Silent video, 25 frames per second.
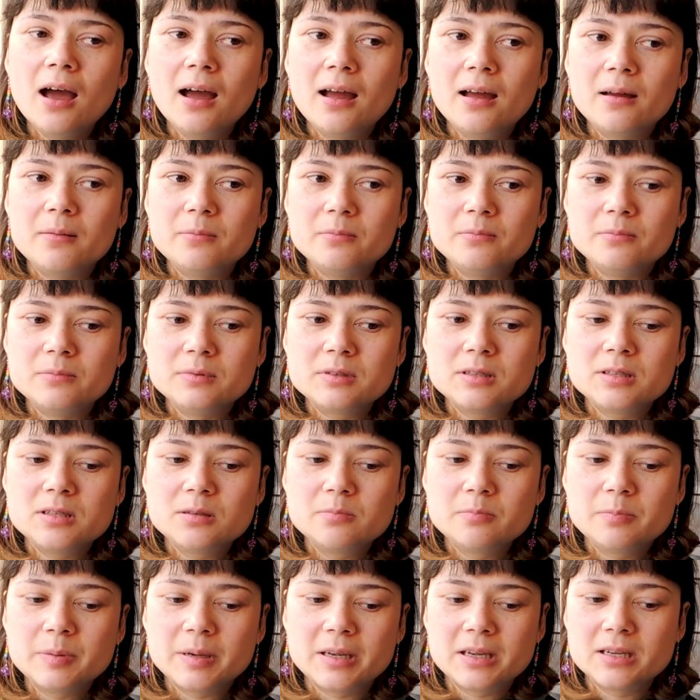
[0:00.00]
um,
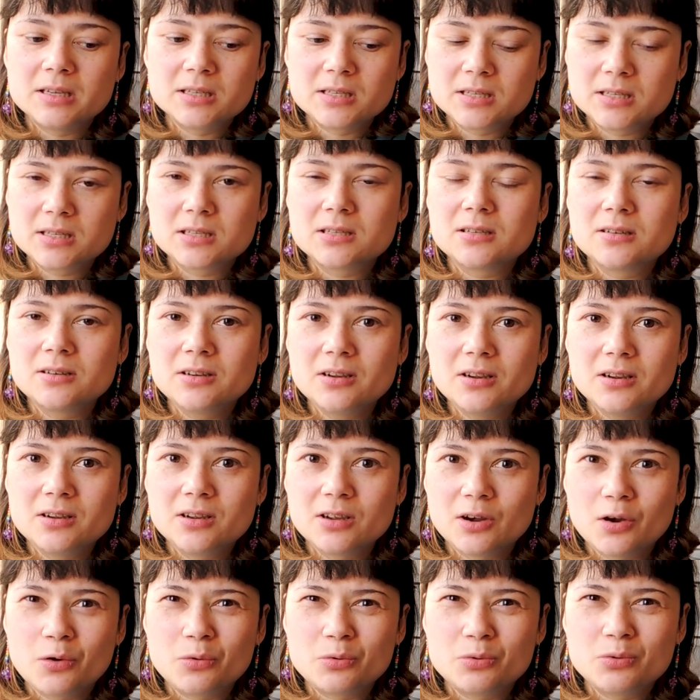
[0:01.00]
because
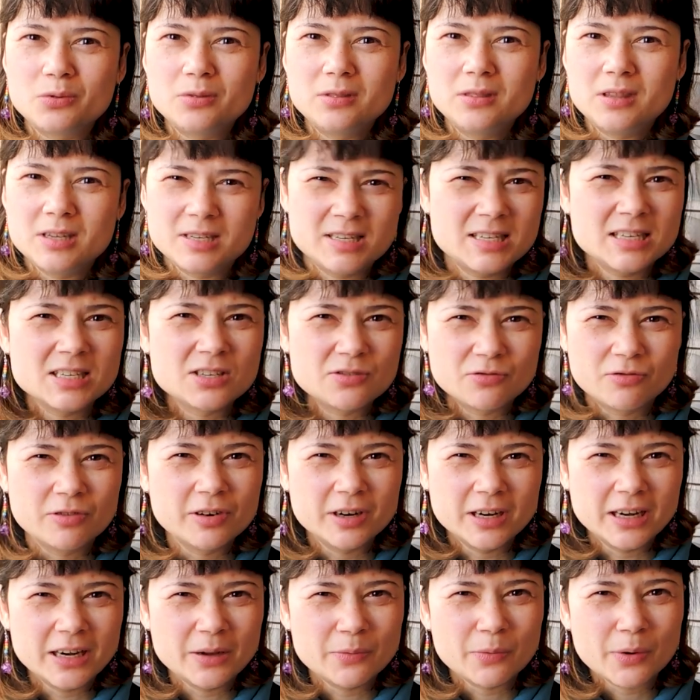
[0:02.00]
you know this is
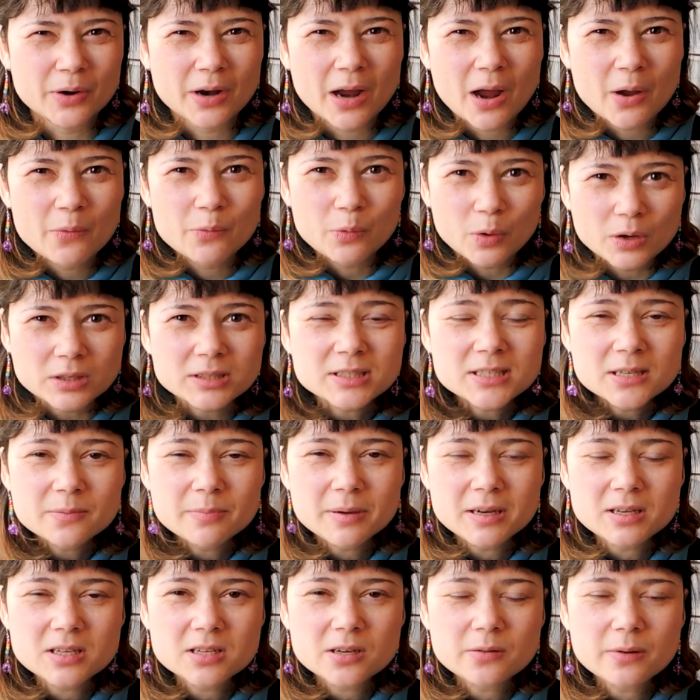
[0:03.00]
really what I want to
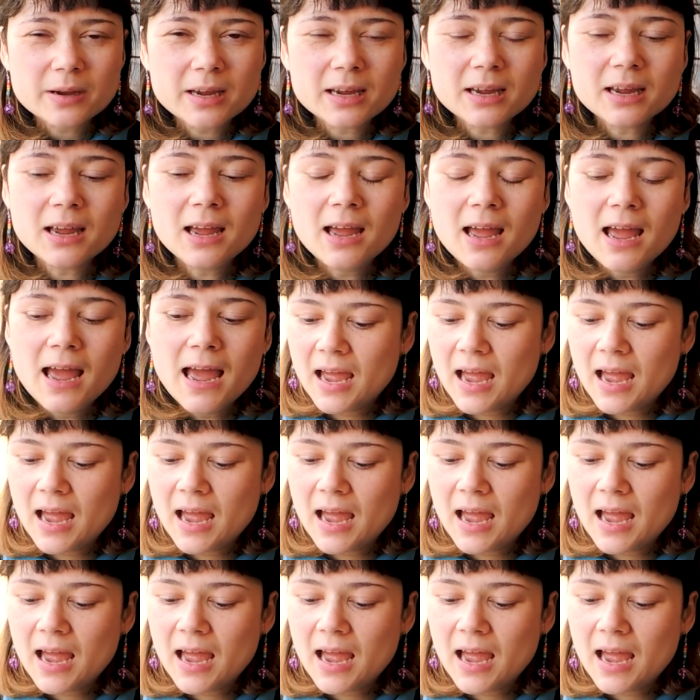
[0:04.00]
be doing